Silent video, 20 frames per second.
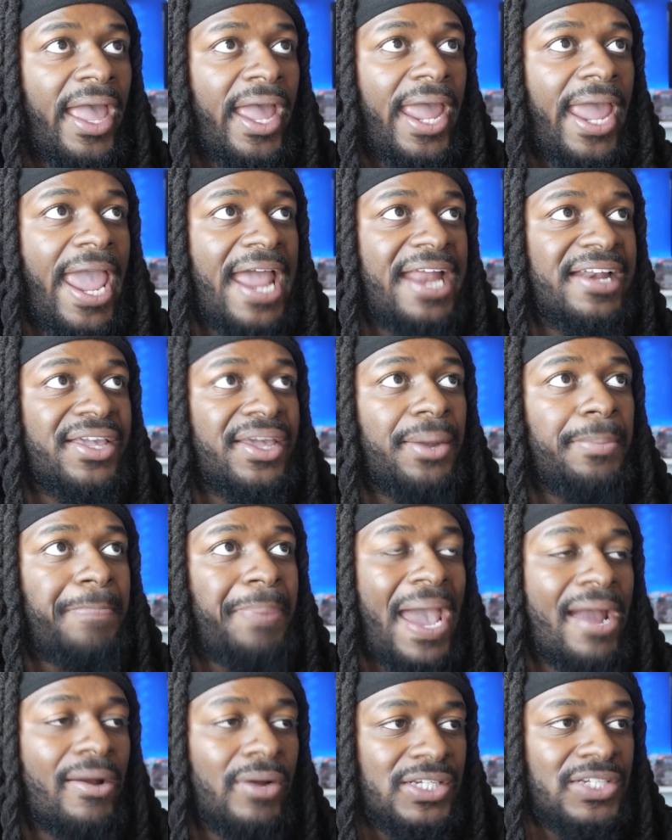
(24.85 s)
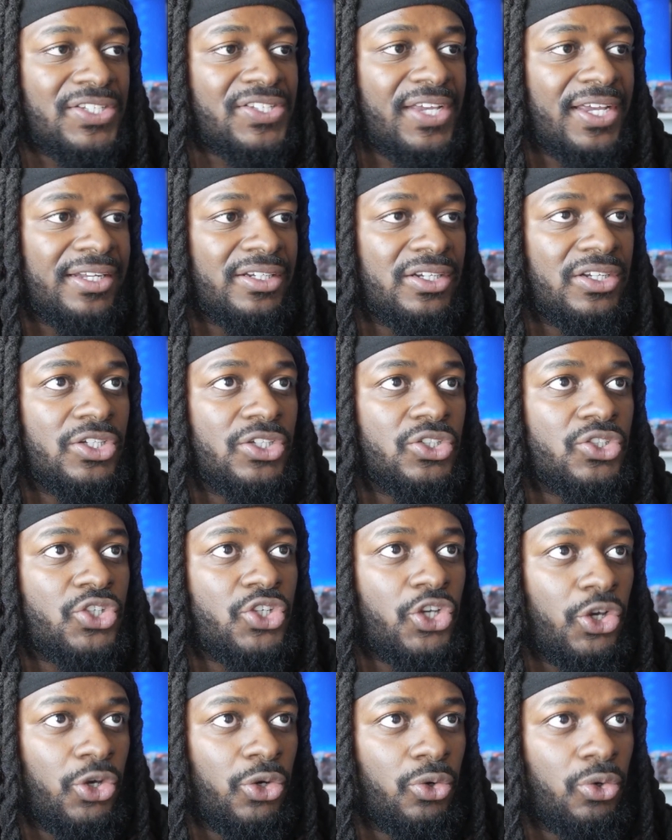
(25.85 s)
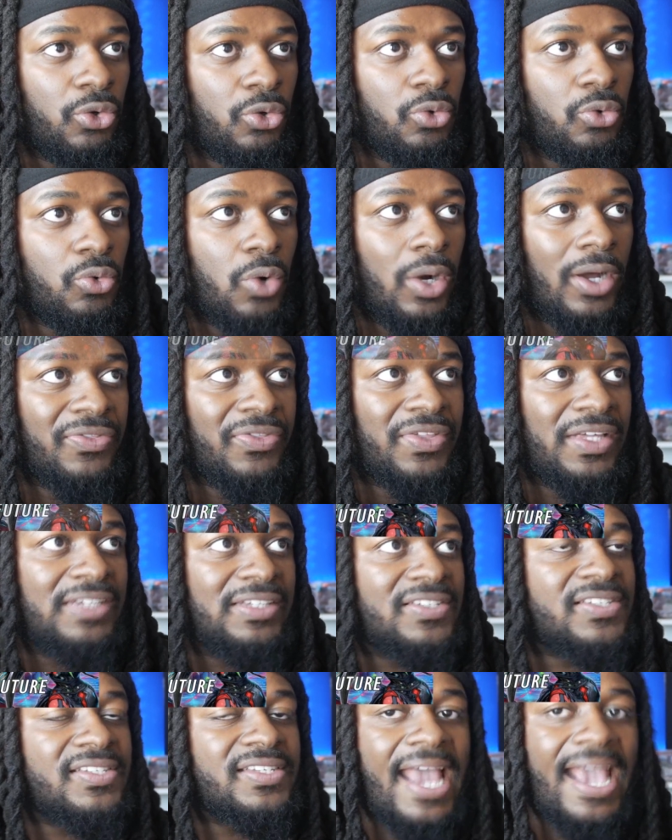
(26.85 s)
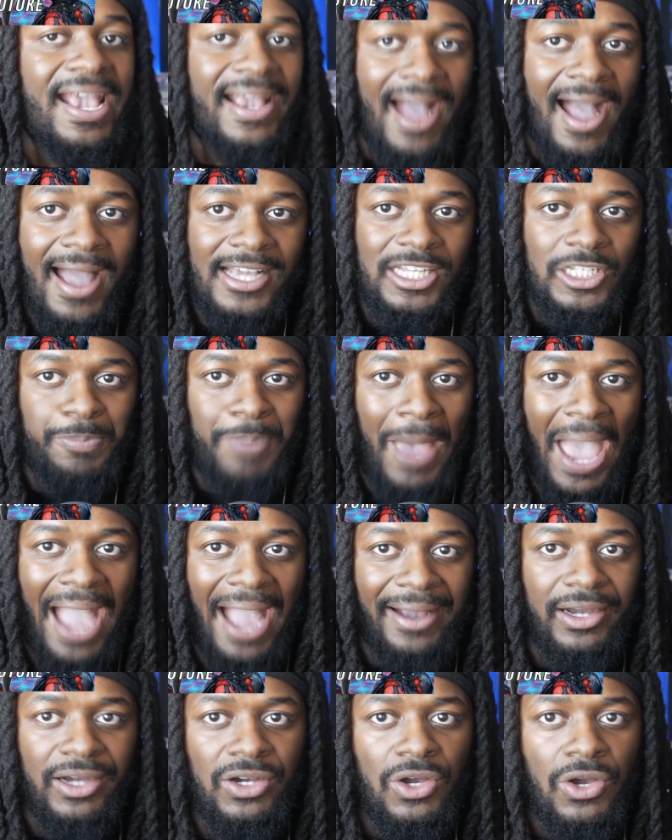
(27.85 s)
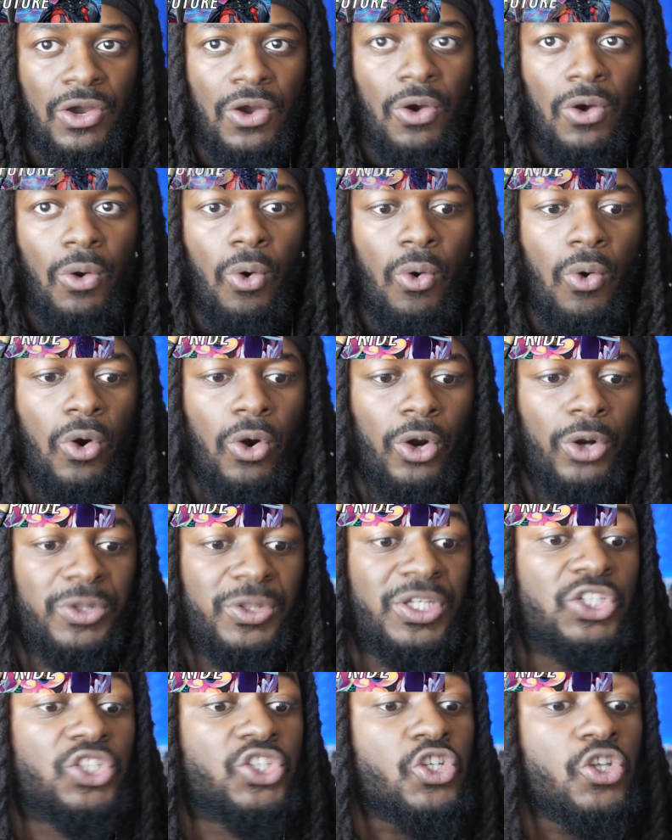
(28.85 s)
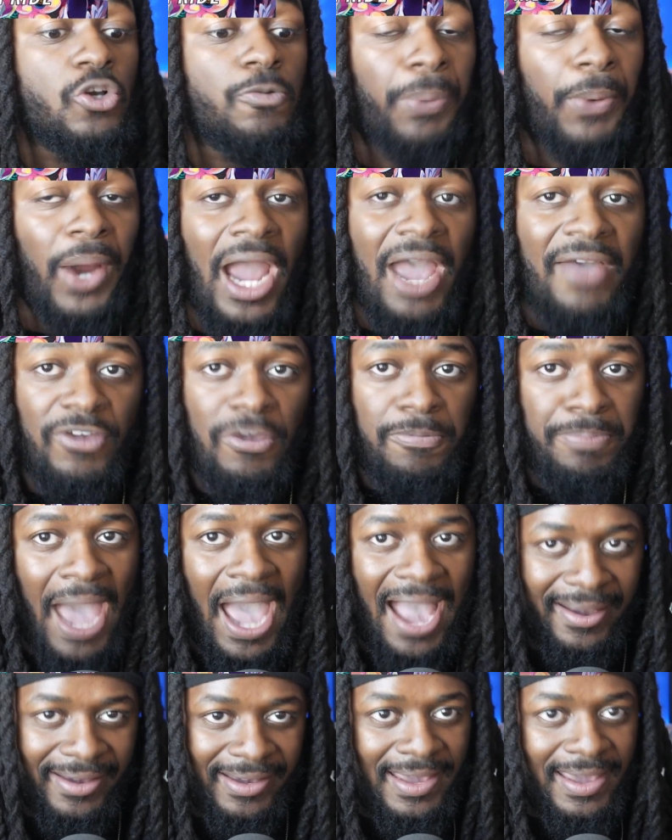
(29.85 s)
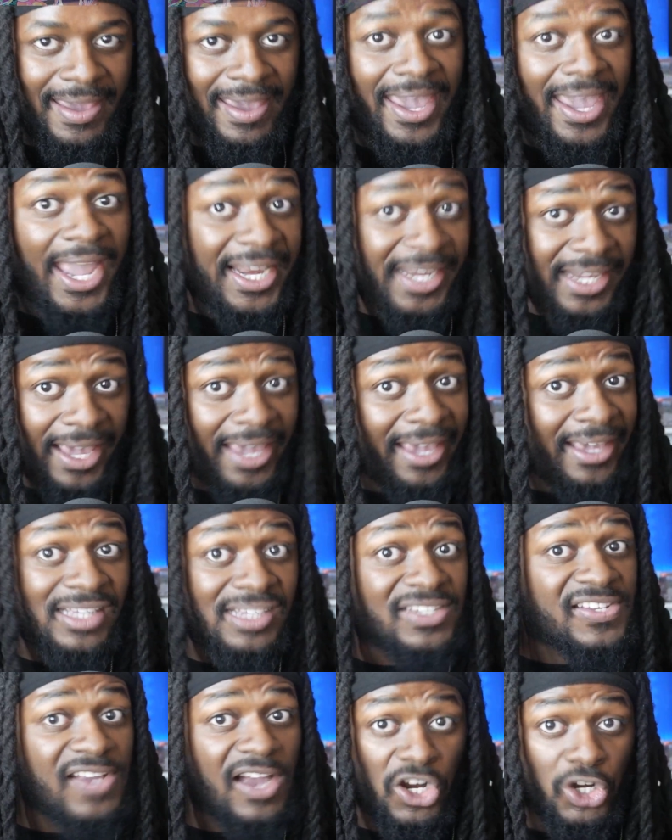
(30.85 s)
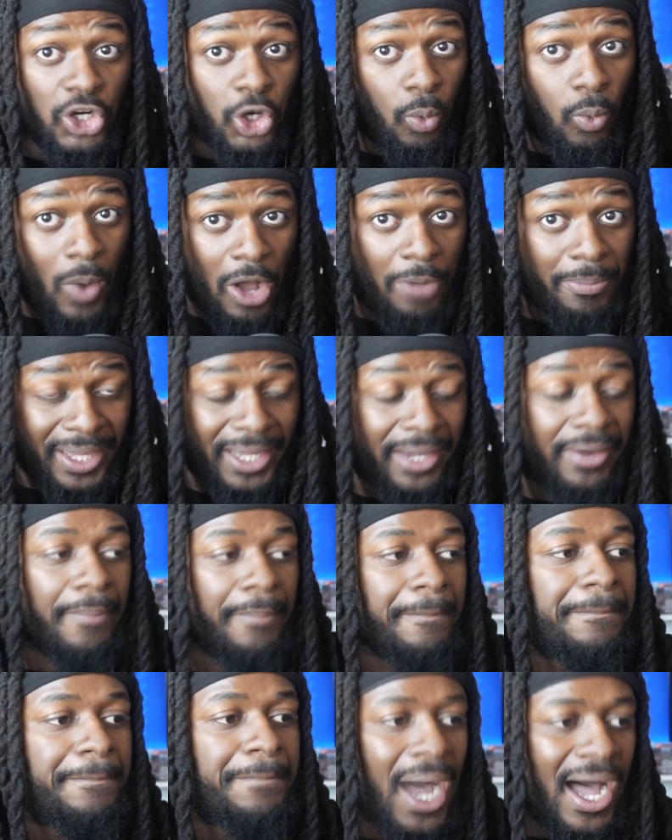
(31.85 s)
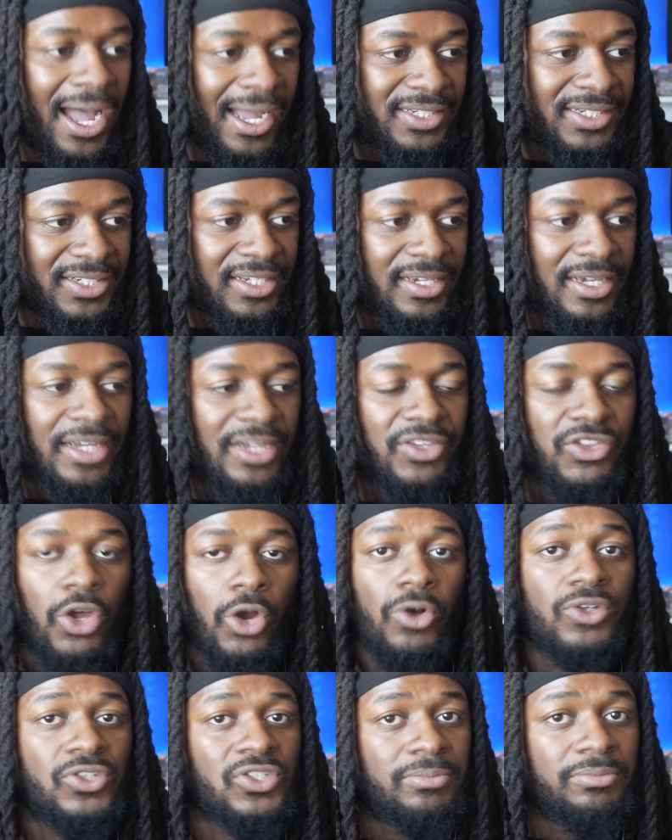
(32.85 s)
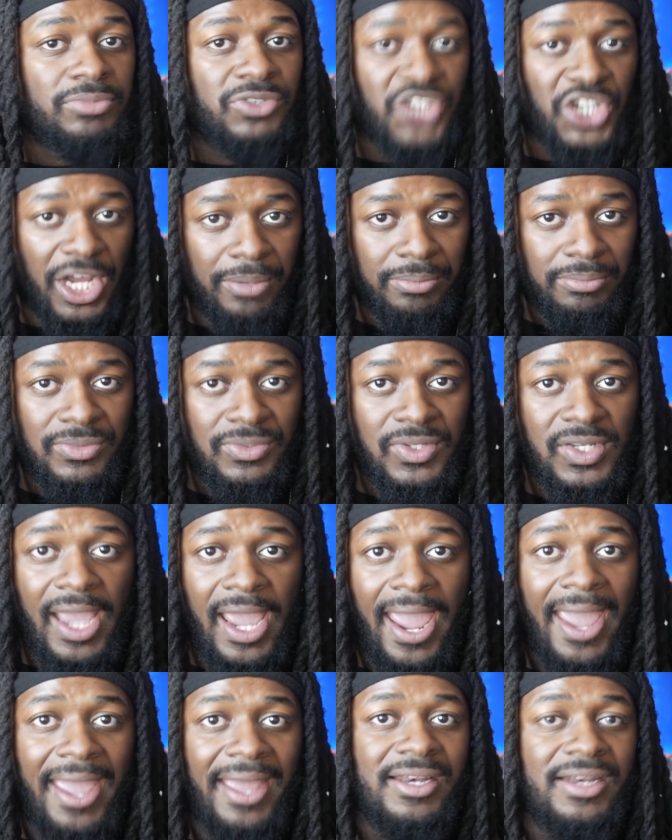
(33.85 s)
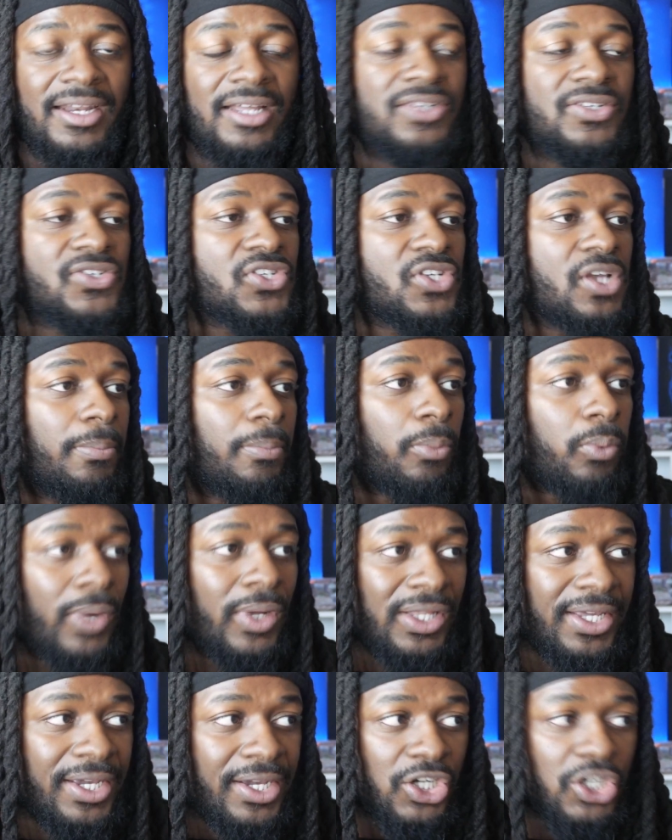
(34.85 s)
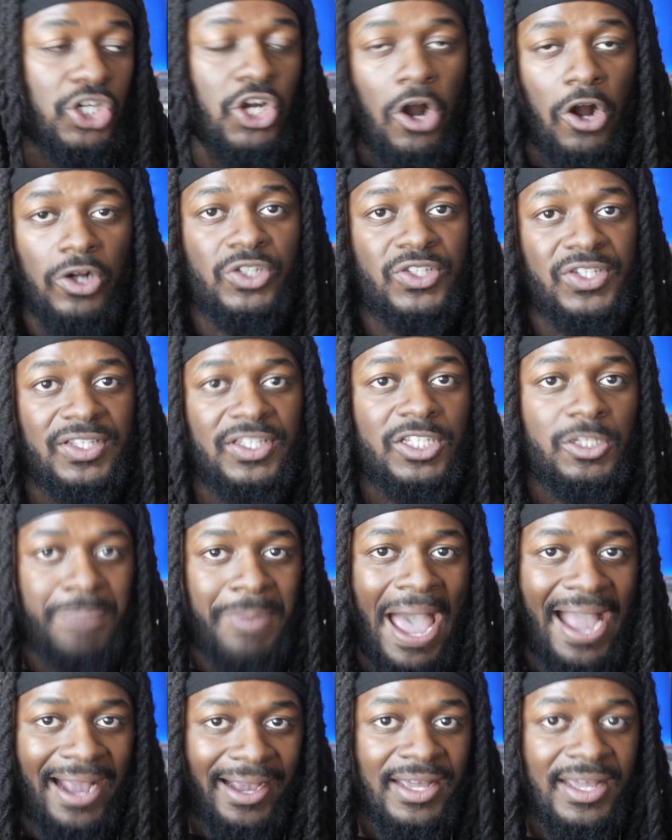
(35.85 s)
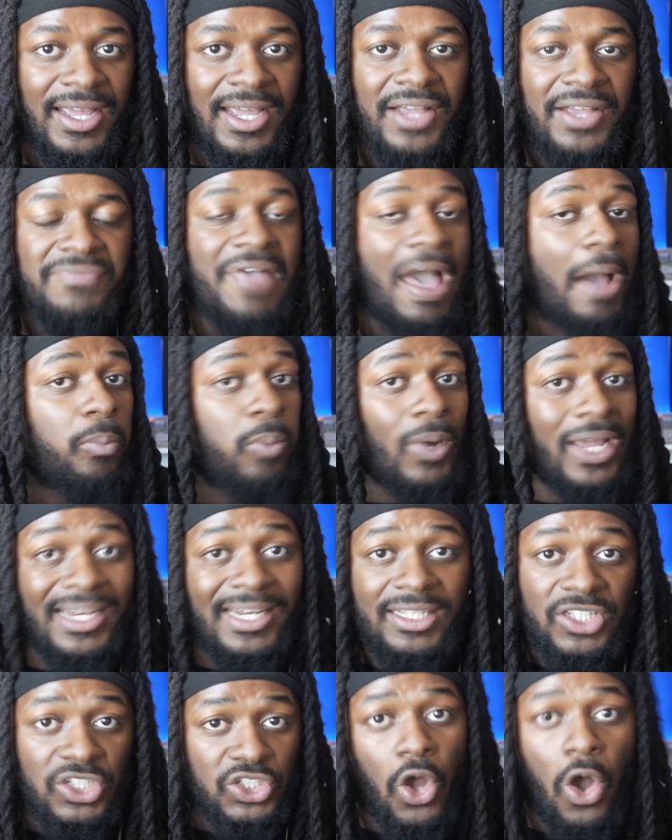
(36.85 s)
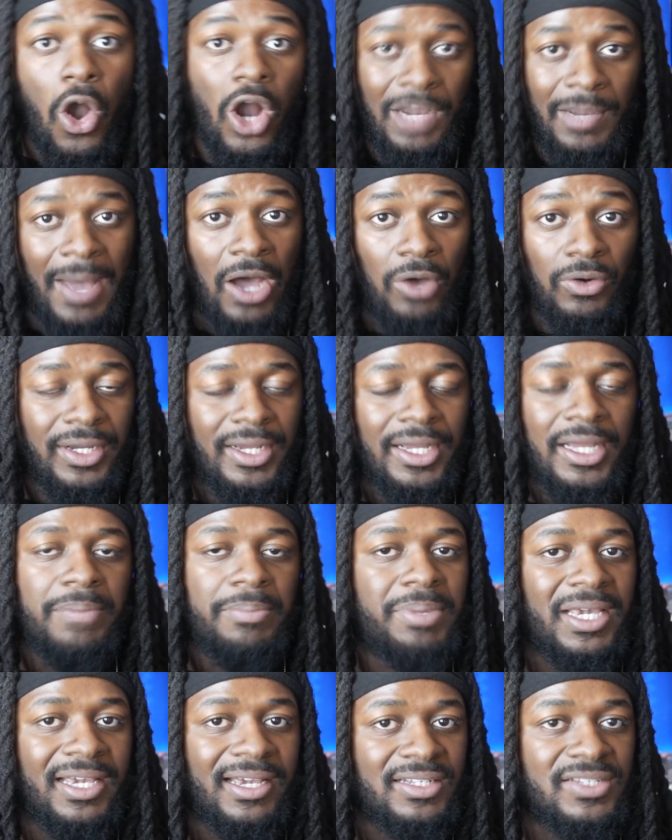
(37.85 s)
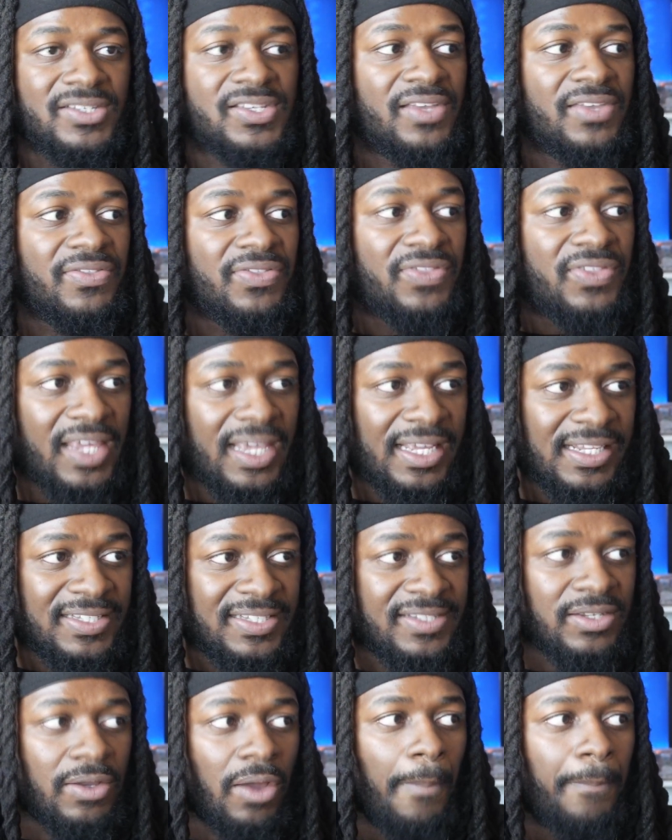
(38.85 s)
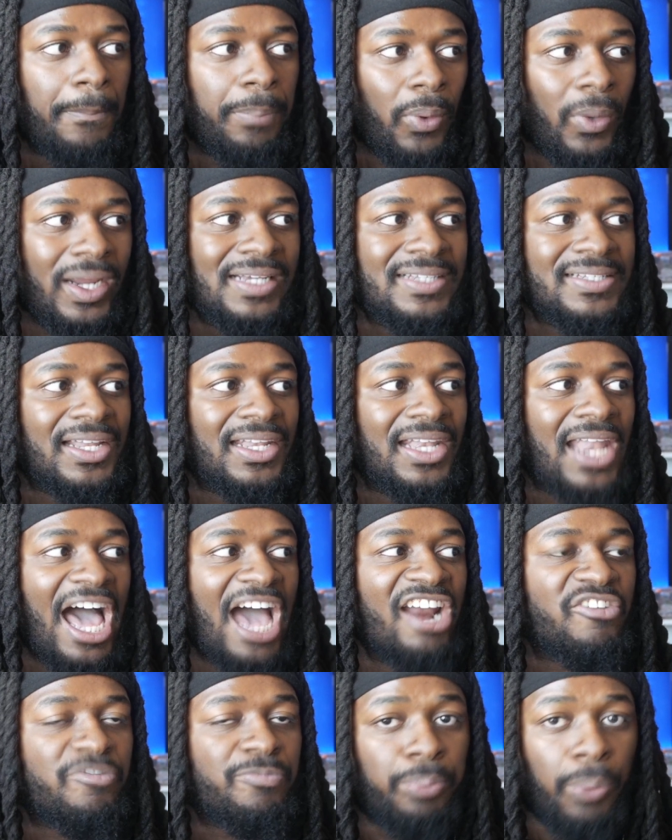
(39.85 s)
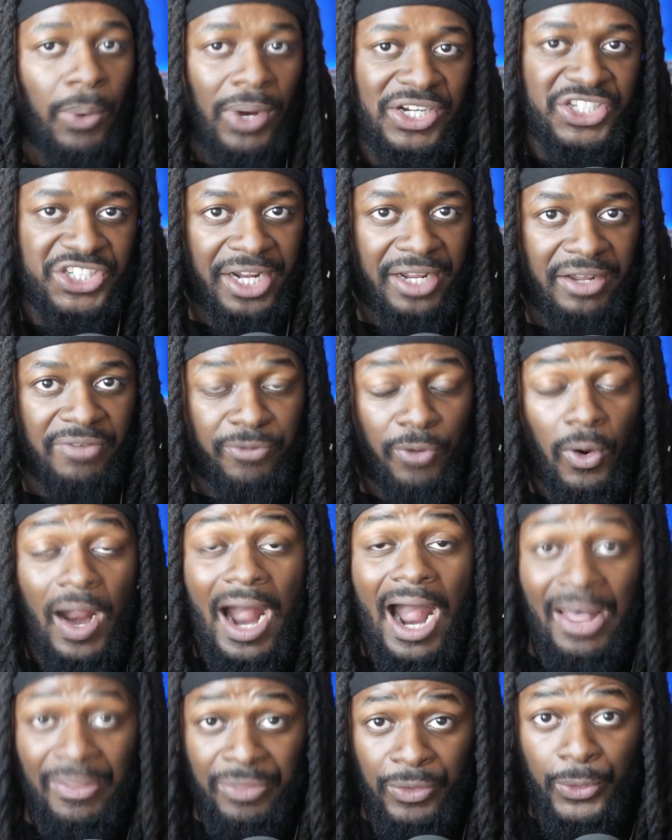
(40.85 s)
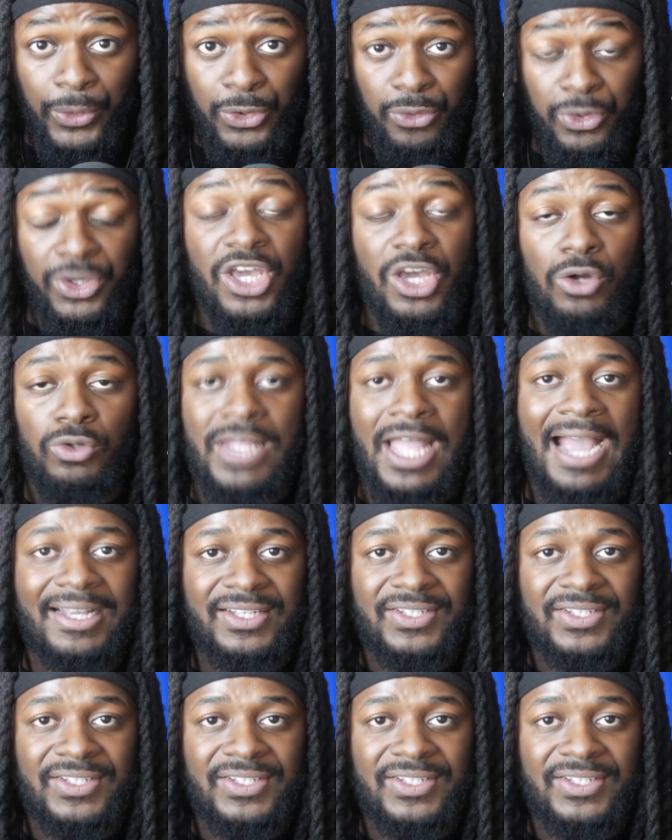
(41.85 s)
In comparison to the Snake Eyes pack or the Super Heavy pack, it is underwhelming. But there are some gems and some really good cards in this pack that we need to talk about, because this brings a lot of bridging for other Yu-Gi-Oh decks